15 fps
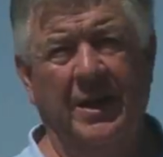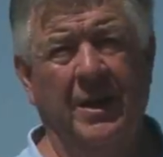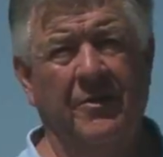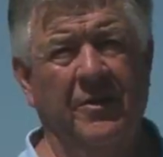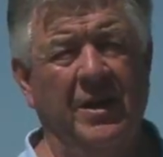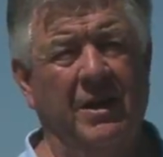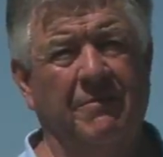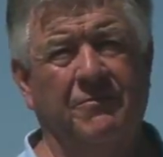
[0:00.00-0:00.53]
together
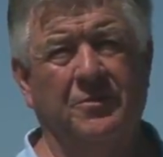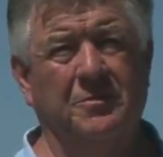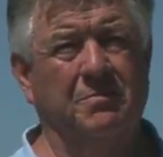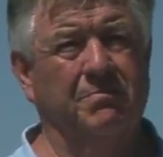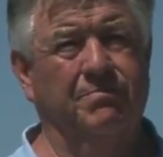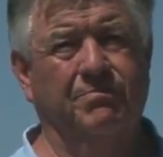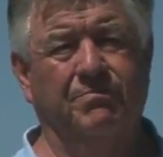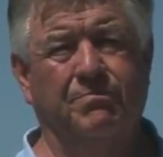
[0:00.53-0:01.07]
now for
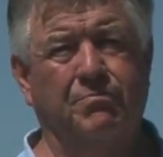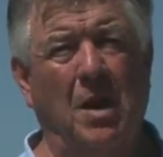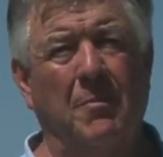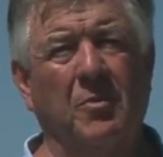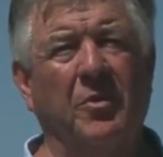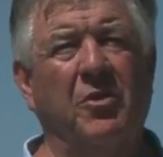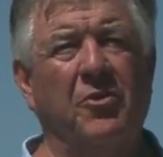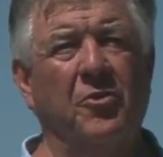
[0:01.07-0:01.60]

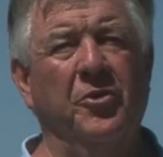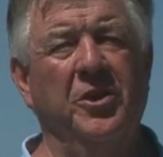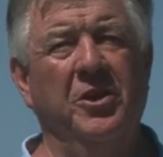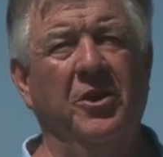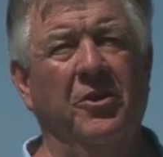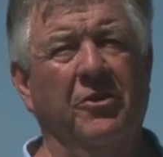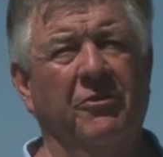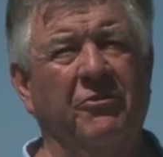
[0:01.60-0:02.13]
probably 30
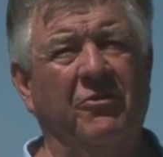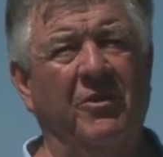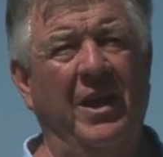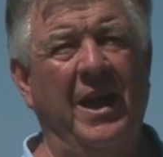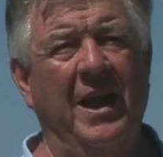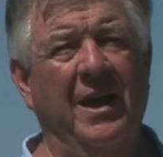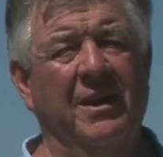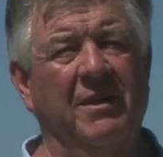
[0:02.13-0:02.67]
years,
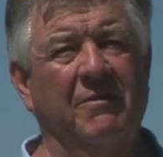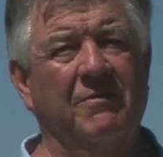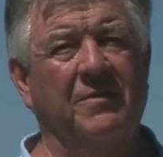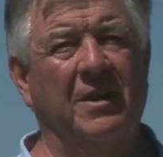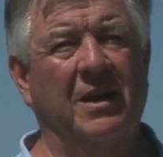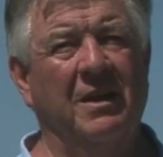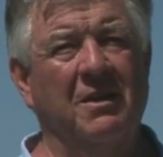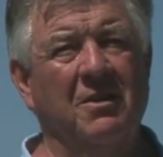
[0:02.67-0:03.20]

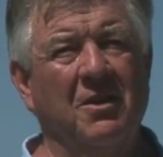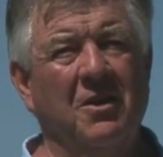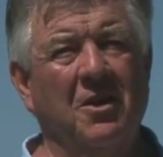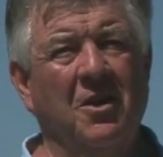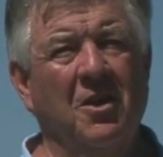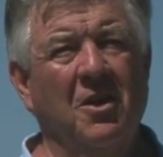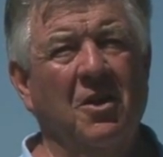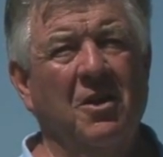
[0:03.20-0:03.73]
and
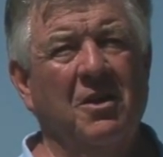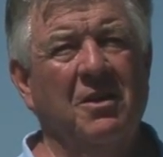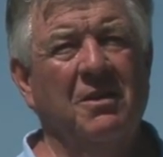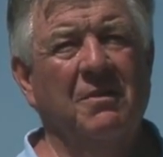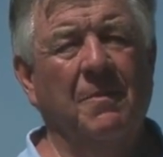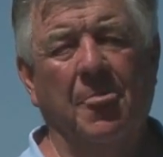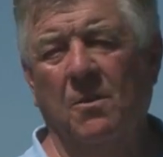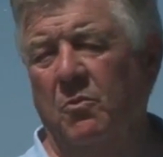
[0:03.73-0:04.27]

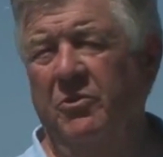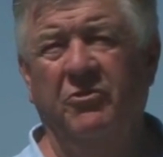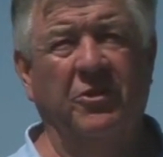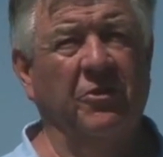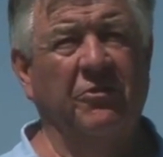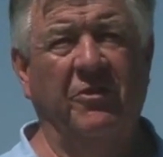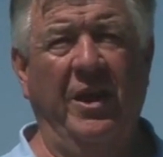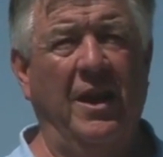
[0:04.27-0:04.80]
we
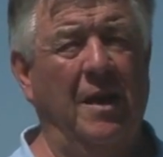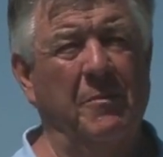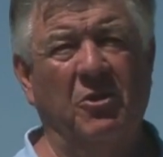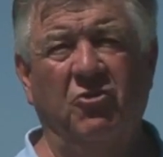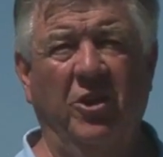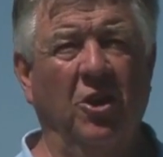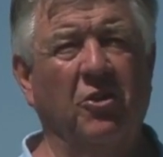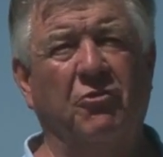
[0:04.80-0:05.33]
still sail. I mean,
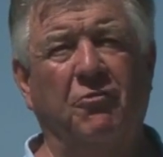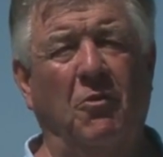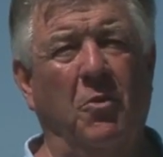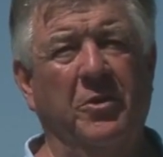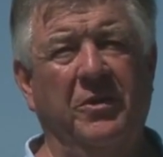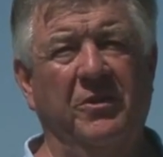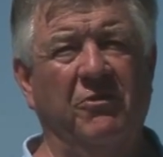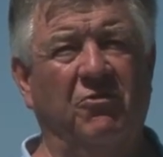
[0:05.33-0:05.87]
she looks
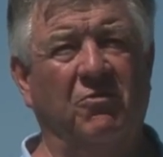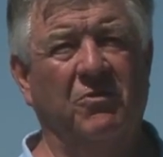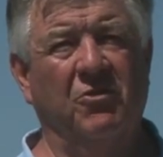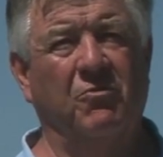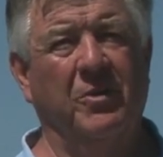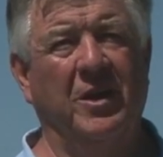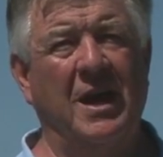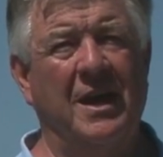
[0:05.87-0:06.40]
forward to this
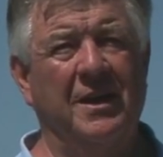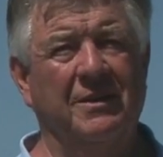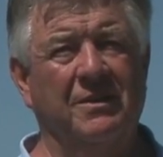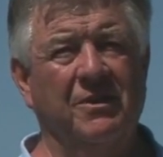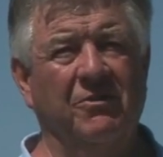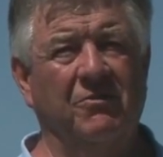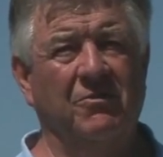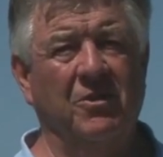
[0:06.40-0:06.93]
regatta,
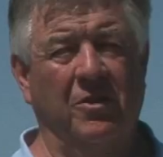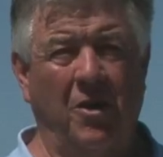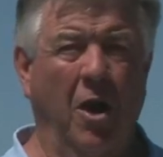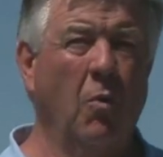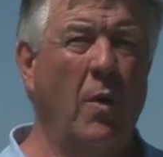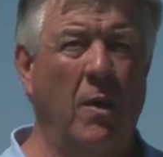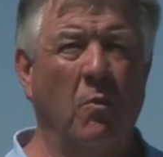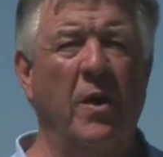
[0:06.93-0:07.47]

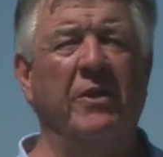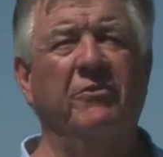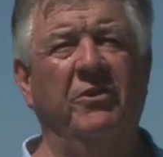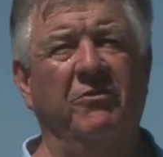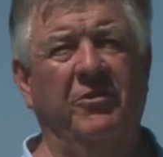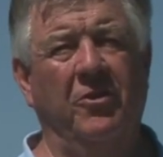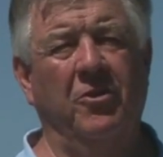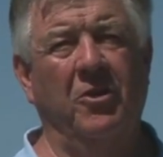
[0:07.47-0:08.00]
our Wet
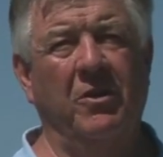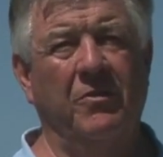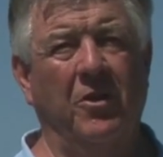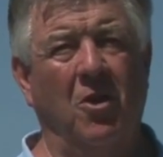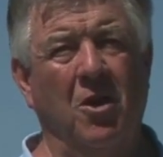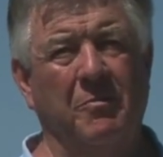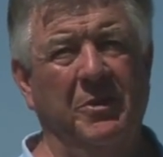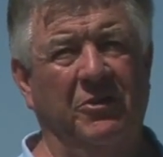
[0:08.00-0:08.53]
Wednesdays here in the
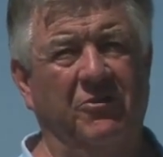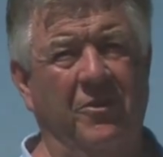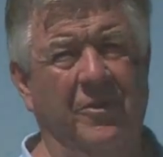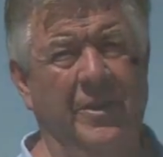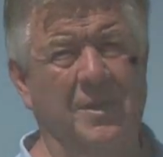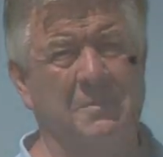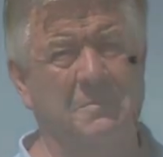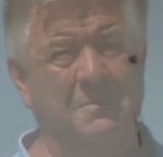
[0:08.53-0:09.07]
Long Beach
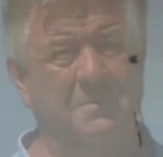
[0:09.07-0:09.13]
area.